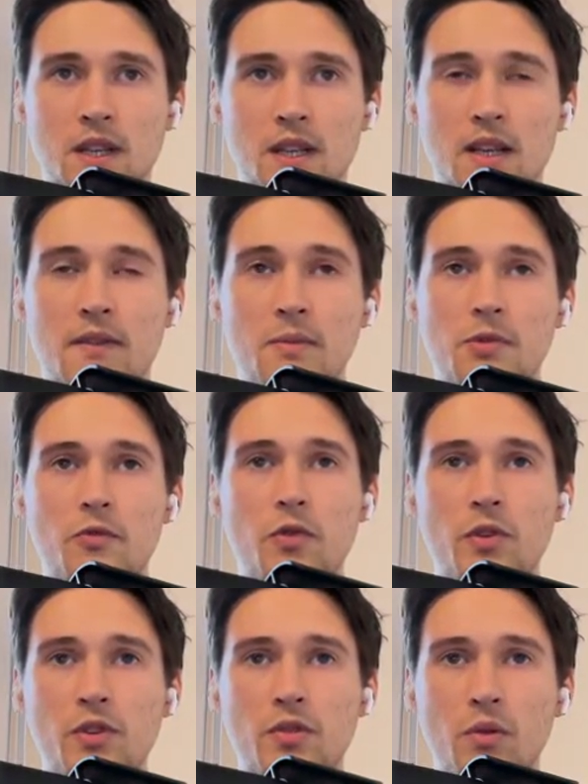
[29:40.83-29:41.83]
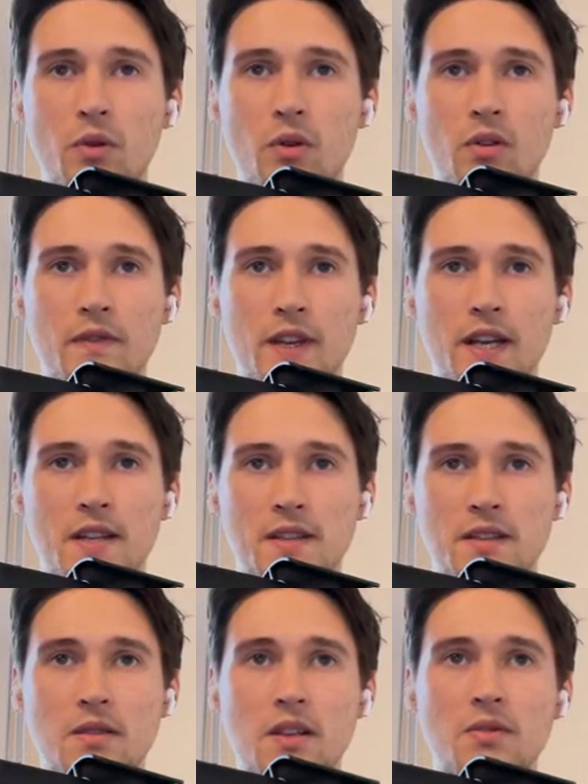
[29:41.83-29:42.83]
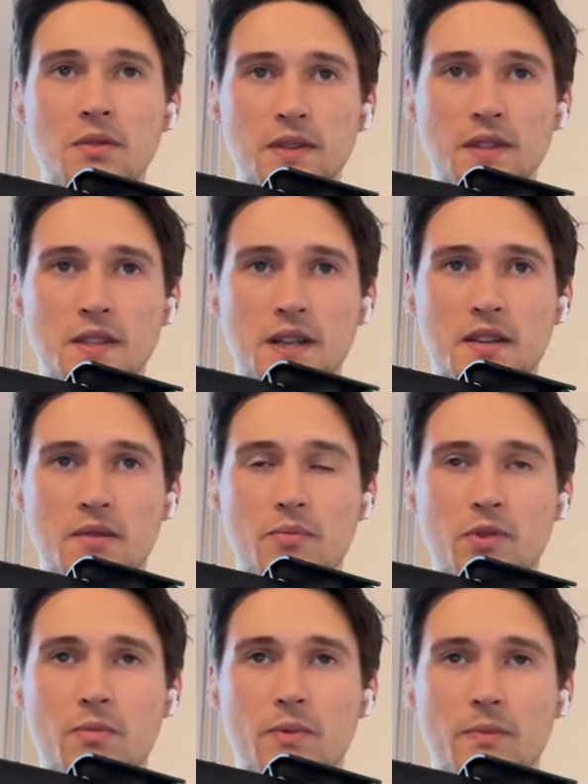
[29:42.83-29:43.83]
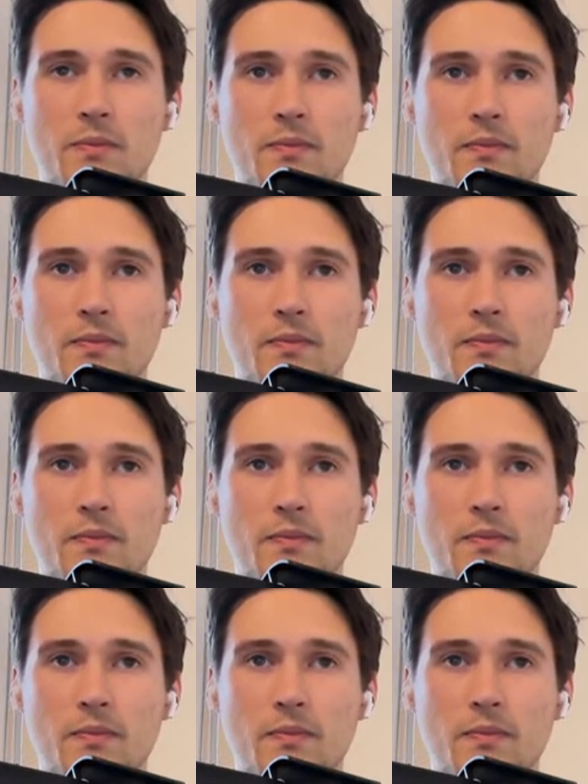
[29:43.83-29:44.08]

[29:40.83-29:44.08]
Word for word: Even before you do all of that, you need to understand the problem.